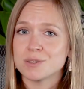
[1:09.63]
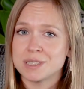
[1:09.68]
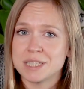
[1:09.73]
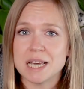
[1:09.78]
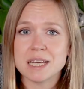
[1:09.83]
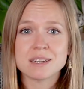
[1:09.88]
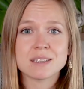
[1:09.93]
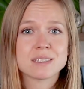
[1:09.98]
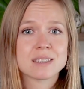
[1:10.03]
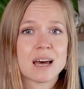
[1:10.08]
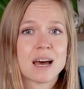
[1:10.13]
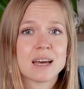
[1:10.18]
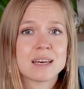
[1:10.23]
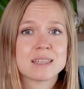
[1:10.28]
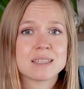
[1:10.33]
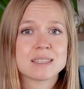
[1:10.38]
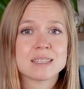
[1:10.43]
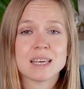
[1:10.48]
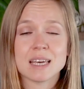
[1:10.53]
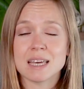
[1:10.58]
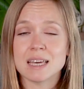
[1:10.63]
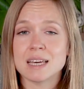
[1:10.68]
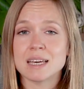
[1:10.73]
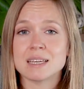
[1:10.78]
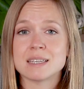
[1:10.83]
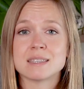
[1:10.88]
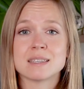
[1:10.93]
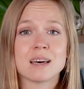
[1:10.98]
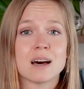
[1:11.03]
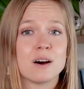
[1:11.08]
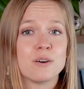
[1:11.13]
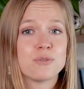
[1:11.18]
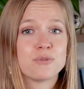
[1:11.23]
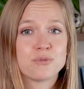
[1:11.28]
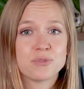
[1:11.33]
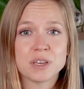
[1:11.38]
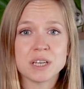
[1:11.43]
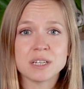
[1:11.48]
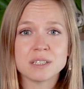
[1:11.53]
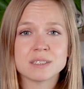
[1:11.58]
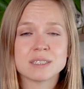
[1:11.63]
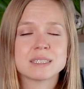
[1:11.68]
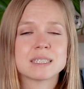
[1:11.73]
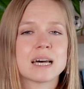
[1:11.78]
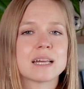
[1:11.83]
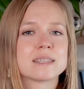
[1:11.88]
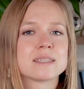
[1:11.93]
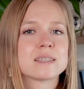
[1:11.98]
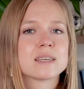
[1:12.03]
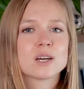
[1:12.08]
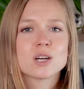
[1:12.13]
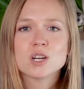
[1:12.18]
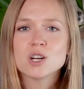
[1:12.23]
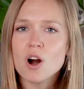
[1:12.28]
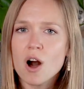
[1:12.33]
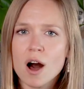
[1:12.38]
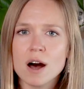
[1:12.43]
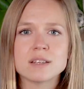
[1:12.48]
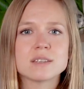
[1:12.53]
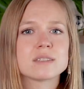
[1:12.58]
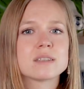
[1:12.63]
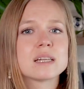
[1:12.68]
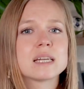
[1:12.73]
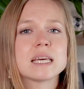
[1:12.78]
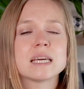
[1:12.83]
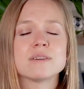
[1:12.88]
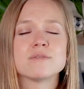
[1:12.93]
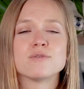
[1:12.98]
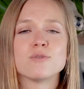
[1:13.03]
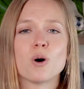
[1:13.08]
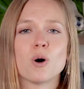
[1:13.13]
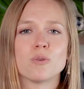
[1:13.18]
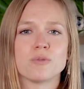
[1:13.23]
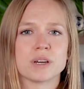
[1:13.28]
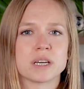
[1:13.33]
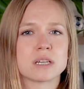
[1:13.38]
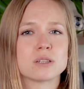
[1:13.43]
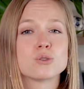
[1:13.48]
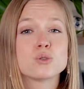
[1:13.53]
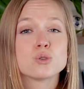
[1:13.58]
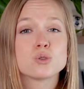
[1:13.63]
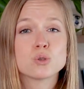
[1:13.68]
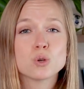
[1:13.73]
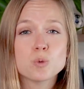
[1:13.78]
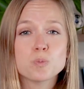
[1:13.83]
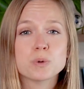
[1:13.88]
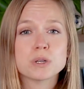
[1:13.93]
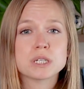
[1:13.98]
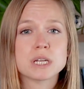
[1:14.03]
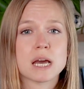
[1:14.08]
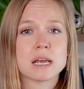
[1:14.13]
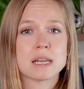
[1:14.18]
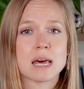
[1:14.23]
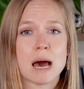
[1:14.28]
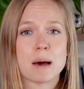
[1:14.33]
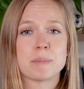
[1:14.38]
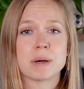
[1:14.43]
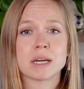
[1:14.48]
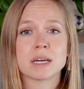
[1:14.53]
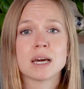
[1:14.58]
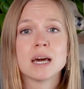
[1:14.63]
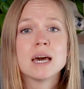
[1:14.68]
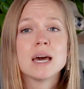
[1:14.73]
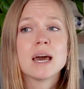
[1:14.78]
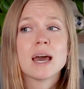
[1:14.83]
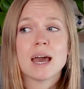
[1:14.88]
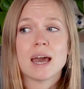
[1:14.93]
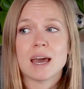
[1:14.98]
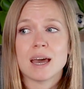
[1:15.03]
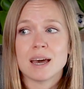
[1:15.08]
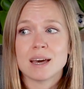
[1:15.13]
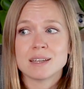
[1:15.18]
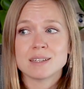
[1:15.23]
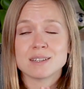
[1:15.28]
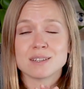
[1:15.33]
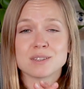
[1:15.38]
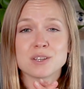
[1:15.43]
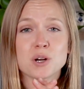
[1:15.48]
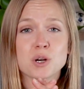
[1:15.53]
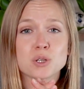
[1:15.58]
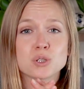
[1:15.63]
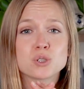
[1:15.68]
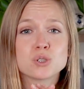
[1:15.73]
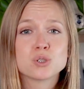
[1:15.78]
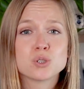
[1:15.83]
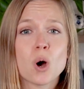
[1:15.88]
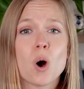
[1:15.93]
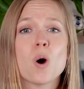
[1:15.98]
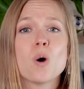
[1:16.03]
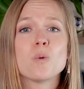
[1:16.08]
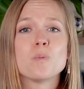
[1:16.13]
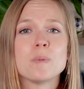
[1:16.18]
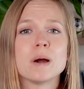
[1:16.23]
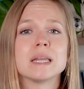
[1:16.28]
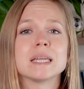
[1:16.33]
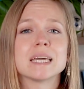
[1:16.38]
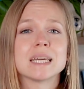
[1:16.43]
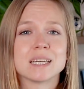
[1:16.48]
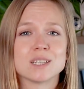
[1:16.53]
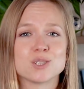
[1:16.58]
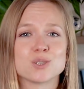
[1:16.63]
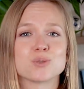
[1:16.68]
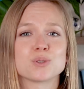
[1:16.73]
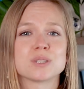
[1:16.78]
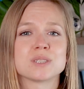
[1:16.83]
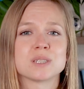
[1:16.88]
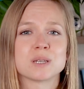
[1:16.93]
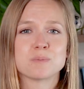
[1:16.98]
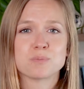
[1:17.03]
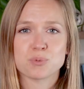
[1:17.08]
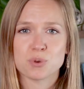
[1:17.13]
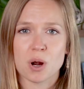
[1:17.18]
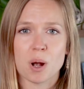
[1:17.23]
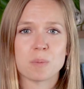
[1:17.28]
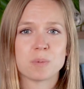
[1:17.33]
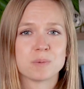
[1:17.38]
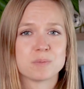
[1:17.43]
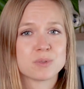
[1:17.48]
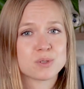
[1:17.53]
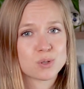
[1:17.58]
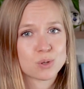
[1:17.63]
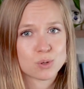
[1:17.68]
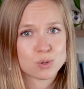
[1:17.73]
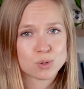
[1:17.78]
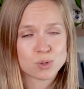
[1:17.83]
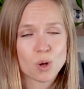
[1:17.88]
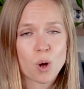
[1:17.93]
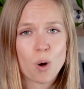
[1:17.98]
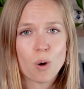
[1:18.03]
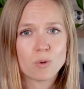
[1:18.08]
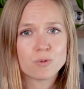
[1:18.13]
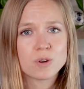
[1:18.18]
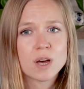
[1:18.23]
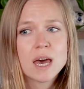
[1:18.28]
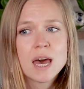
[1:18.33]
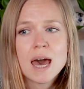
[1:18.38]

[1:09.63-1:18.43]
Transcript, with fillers: Data science is a field that's constantly evolving. It's super dynamic and there are so many interesting problems to solve.